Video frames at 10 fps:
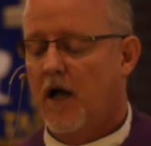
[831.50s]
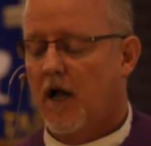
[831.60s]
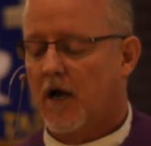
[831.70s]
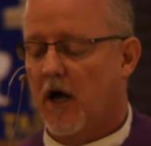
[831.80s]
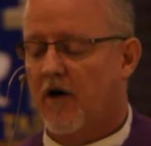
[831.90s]

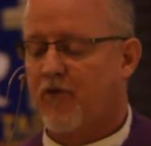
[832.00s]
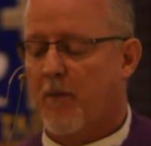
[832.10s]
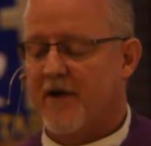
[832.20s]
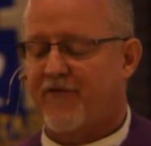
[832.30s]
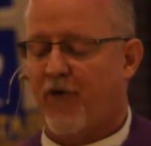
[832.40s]
Love will
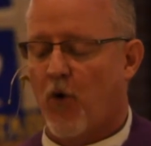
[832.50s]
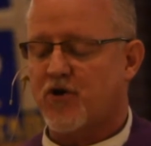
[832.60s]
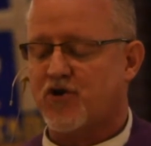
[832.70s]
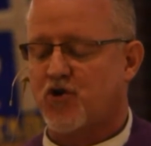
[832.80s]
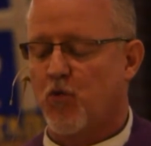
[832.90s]
be
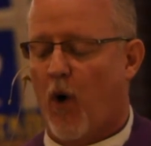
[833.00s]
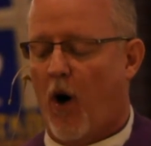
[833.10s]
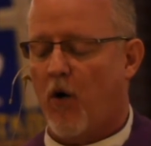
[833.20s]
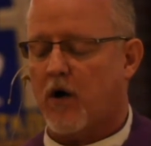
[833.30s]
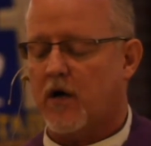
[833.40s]
forced to
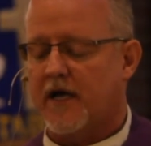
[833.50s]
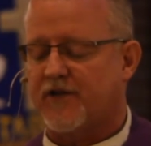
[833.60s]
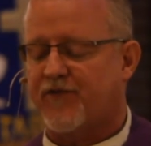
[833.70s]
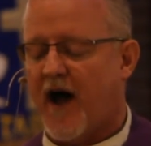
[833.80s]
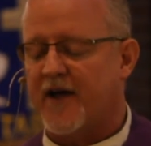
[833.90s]
walk its
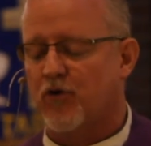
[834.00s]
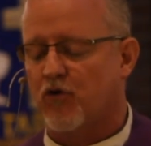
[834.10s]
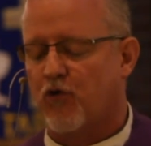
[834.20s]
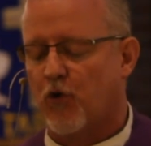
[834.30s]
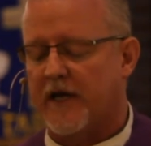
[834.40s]
final
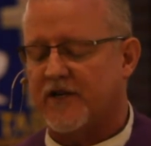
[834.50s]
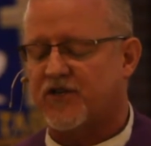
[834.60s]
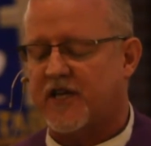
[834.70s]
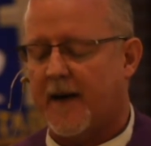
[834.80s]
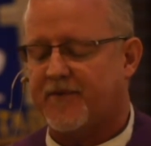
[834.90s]
grueling
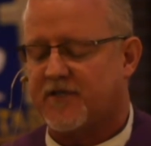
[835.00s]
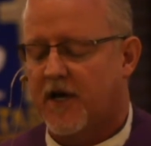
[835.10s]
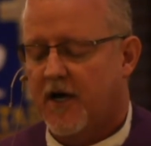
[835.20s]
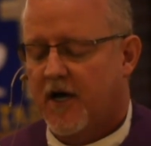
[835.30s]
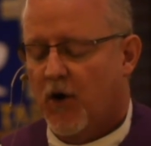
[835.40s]
steps
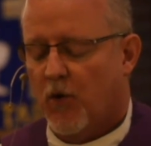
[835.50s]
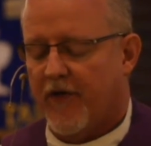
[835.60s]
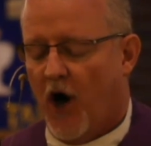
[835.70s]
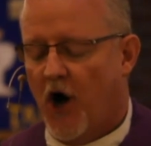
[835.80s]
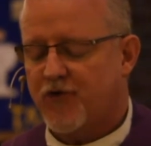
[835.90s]
with
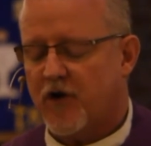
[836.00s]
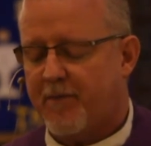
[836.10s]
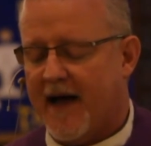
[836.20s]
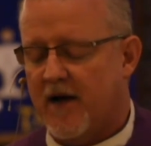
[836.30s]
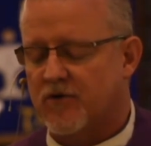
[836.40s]
100
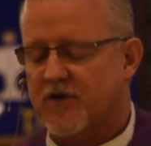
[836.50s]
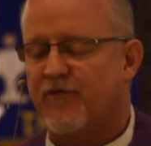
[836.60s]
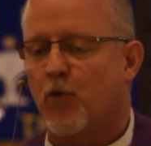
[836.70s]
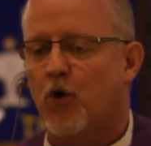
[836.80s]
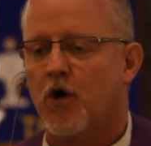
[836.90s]
pounds of
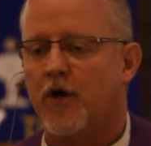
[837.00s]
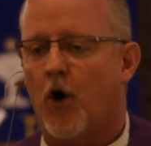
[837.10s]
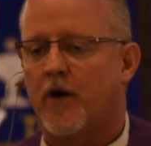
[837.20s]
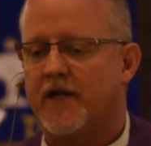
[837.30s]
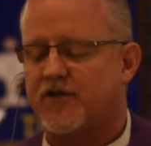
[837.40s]
wood
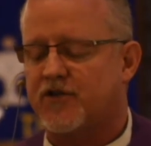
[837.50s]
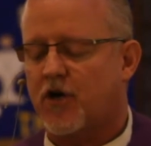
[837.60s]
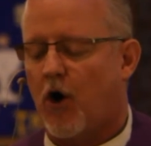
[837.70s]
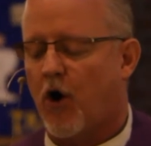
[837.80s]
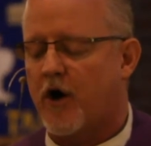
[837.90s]
on its
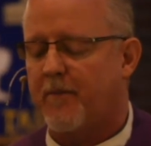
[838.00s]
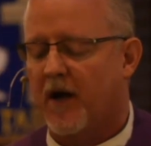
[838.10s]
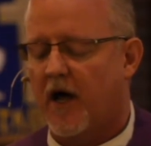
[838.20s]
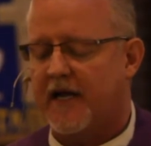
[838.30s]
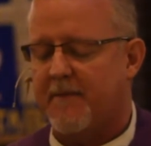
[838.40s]
scarred,
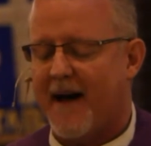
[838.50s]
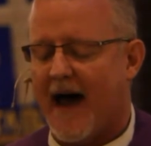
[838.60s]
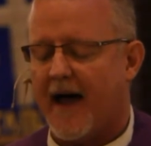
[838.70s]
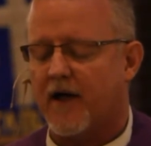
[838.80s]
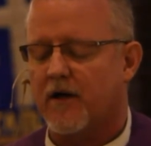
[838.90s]
bloody
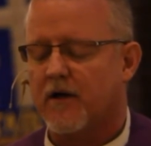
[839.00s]
back.